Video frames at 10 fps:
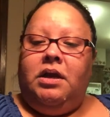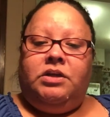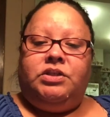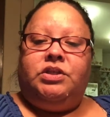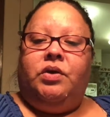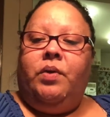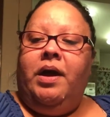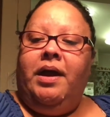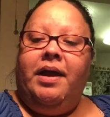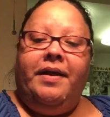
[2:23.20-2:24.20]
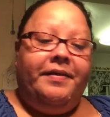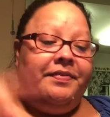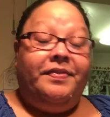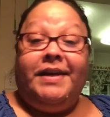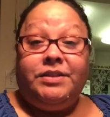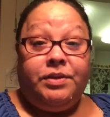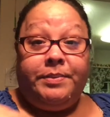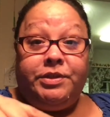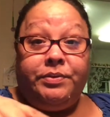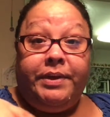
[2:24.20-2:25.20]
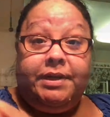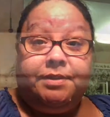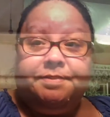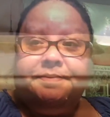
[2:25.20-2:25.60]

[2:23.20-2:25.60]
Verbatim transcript: So that's what I'm going to do right now.